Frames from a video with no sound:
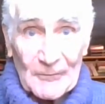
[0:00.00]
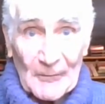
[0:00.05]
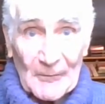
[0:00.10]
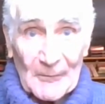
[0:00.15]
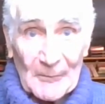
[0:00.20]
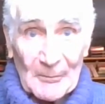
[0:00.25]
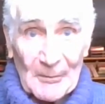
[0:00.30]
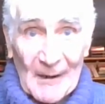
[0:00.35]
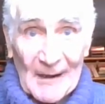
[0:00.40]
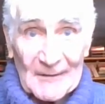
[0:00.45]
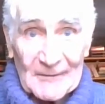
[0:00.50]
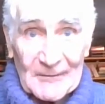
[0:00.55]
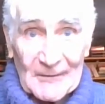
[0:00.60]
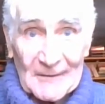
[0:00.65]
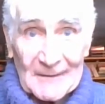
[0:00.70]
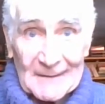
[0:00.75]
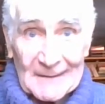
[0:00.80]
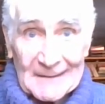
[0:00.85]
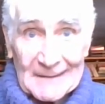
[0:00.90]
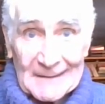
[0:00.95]
depression.
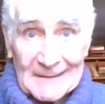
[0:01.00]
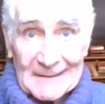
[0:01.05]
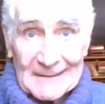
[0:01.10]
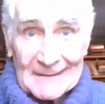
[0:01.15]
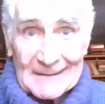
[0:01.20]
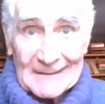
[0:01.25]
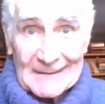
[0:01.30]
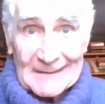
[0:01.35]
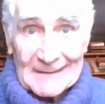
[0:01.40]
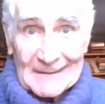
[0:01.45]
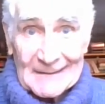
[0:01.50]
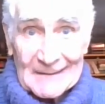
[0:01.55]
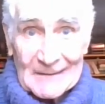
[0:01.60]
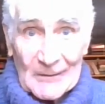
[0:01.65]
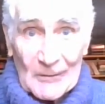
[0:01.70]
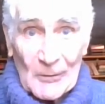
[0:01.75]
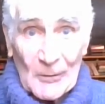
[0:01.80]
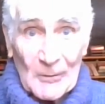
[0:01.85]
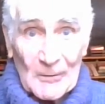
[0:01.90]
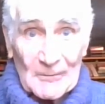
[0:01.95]

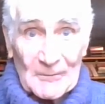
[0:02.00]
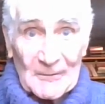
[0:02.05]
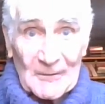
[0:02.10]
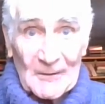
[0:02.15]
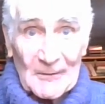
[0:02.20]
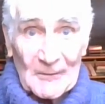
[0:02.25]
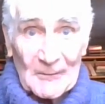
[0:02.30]
Golden years,